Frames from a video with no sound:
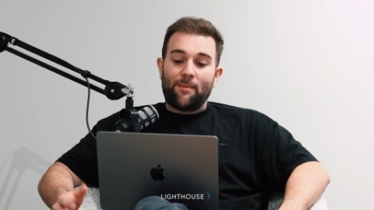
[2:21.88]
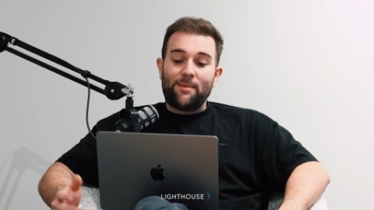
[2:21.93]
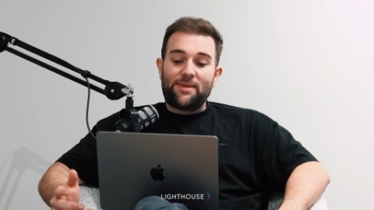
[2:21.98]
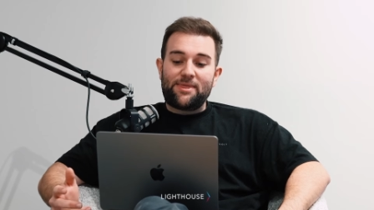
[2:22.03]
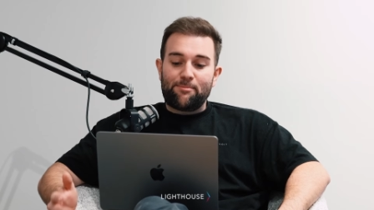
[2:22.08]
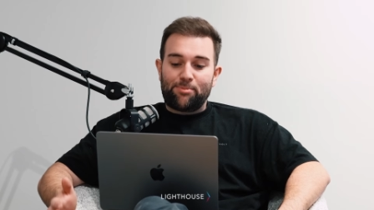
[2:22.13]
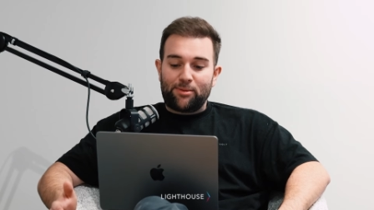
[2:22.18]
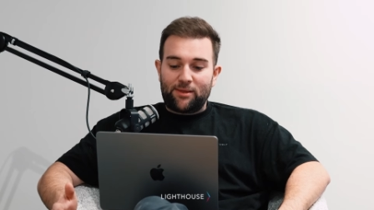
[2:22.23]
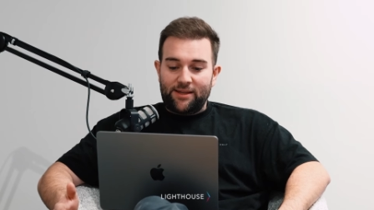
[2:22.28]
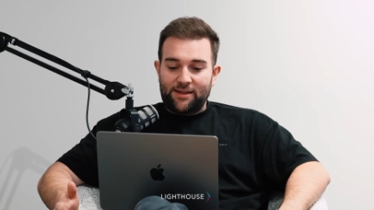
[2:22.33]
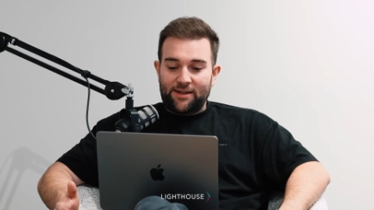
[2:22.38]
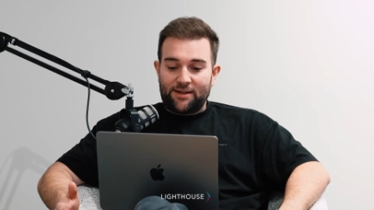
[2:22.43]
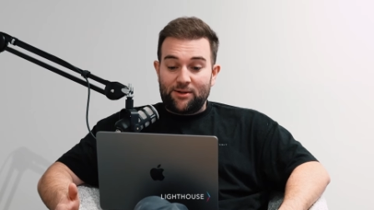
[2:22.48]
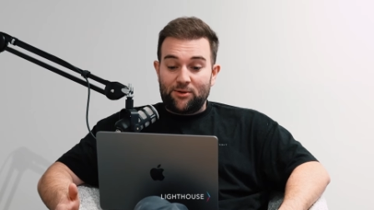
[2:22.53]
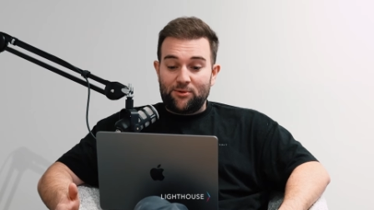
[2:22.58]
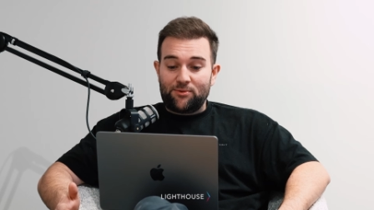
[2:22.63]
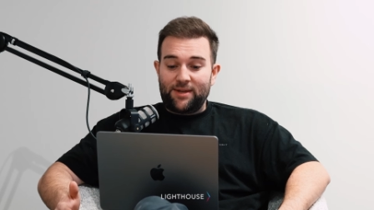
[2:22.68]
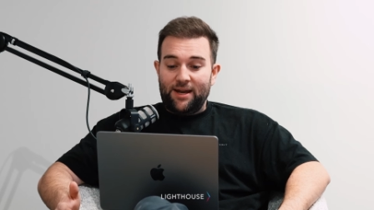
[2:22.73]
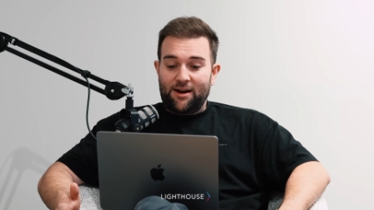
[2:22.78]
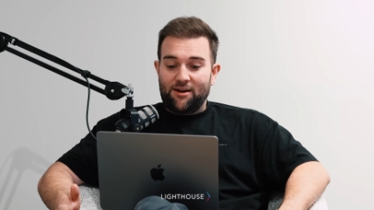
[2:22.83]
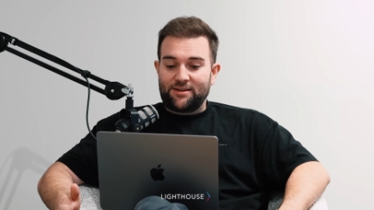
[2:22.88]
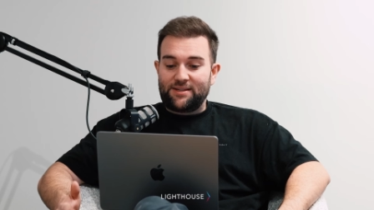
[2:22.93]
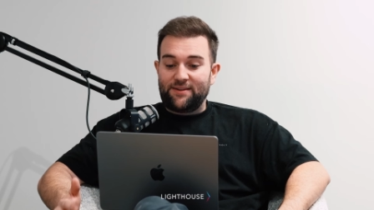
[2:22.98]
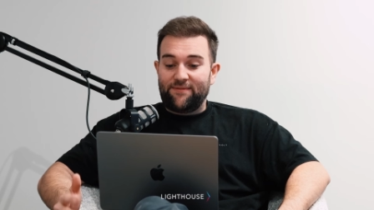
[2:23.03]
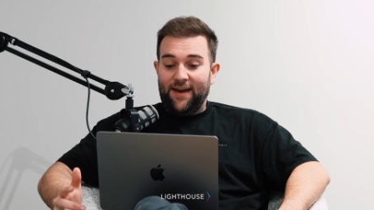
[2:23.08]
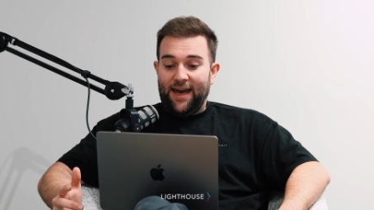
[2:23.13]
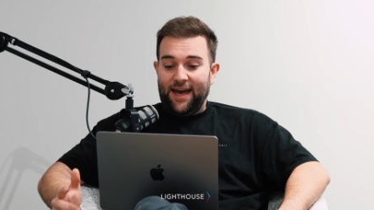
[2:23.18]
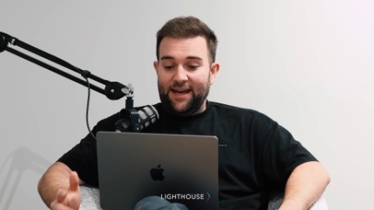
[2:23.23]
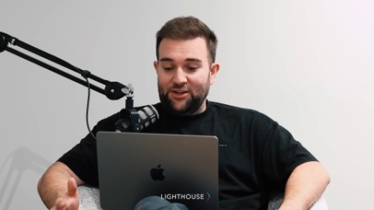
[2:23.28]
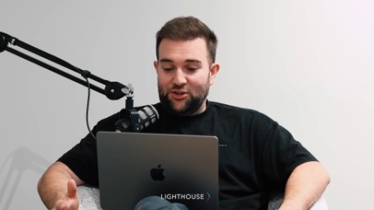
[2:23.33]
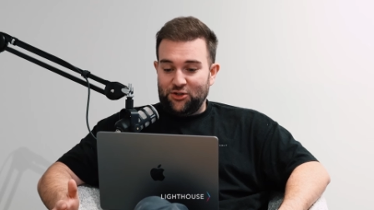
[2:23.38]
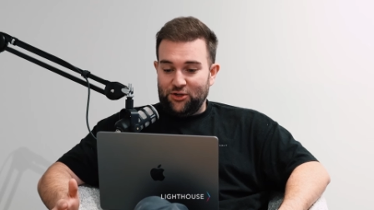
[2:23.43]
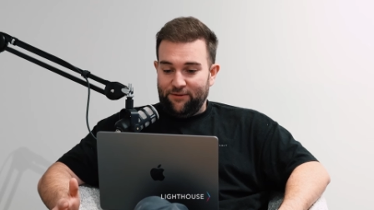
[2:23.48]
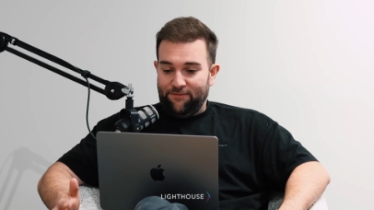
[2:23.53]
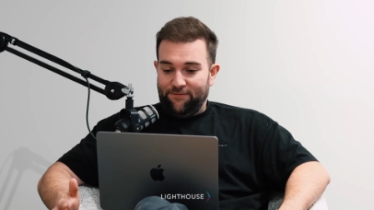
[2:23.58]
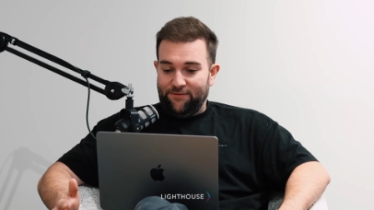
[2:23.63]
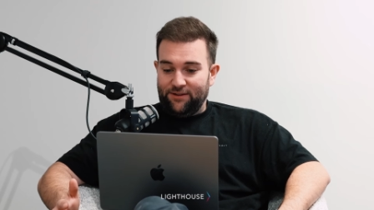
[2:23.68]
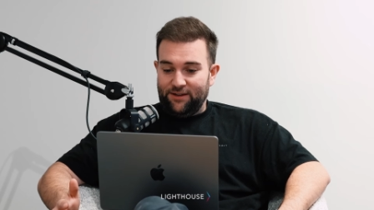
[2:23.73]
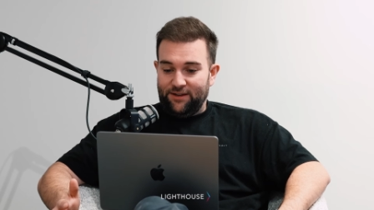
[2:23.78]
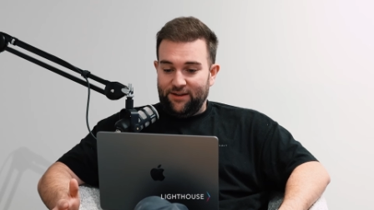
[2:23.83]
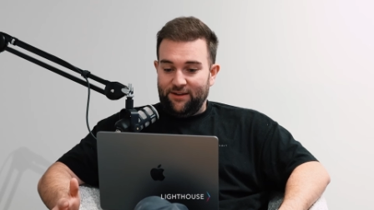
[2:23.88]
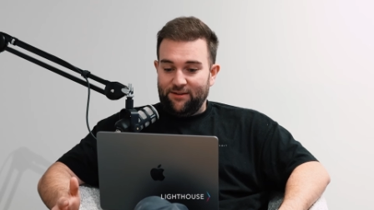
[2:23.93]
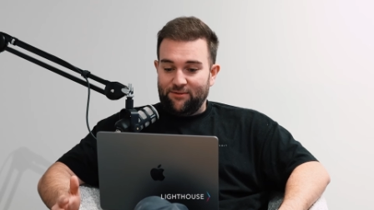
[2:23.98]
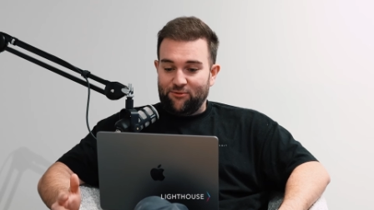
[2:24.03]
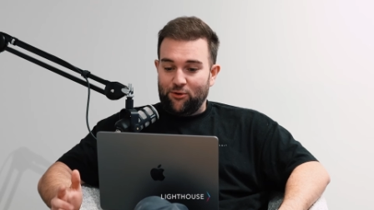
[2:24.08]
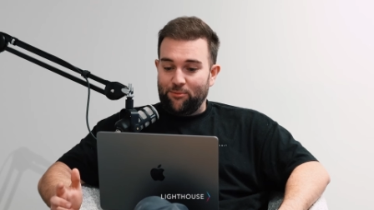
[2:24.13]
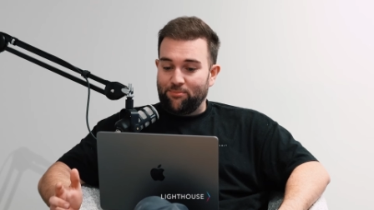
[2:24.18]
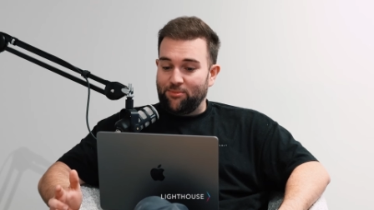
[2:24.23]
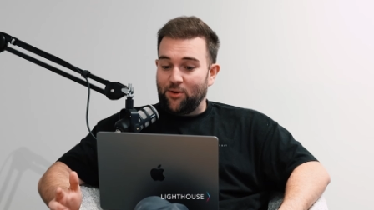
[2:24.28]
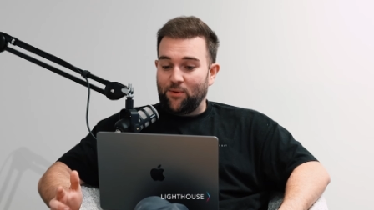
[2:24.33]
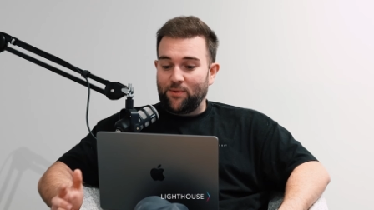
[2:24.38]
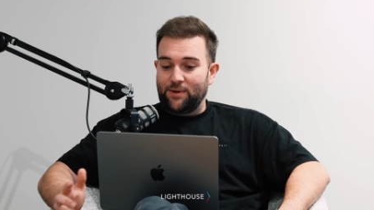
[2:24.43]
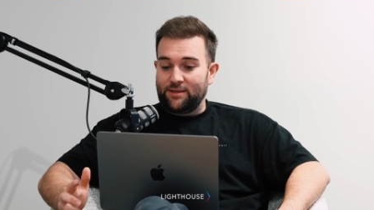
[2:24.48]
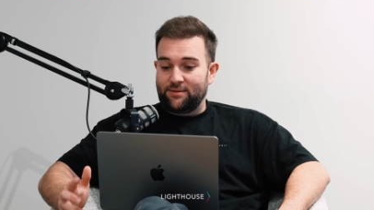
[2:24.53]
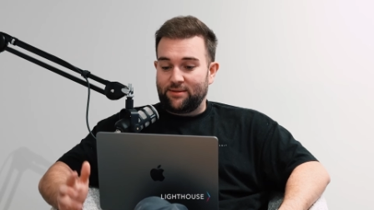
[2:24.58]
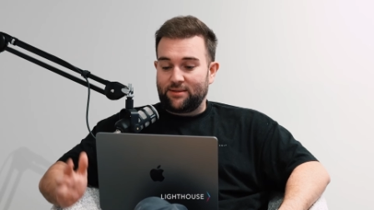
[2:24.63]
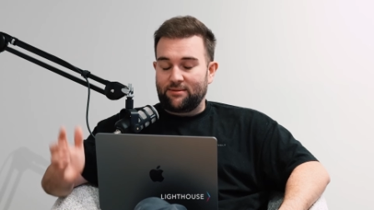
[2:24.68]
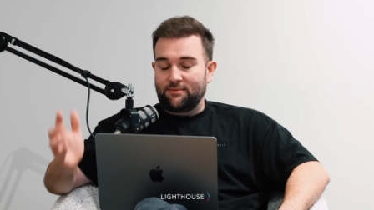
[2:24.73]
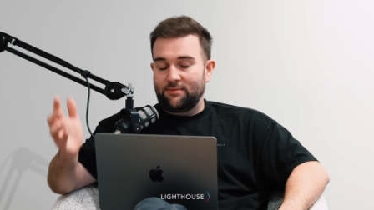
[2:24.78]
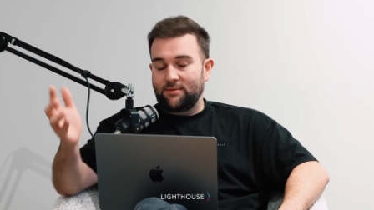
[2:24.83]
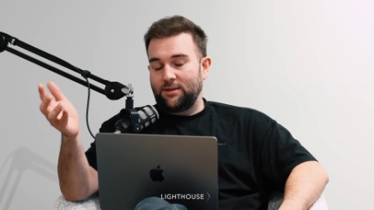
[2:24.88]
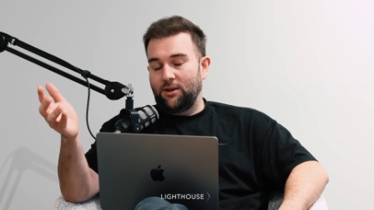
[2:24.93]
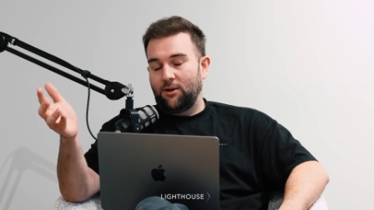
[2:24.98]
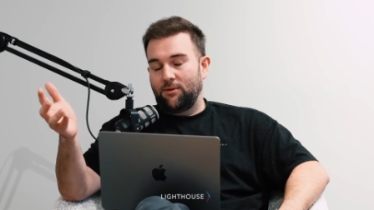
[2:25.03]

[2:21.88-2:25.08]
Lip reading: I mean, the political narrative has shifted. Crypto is,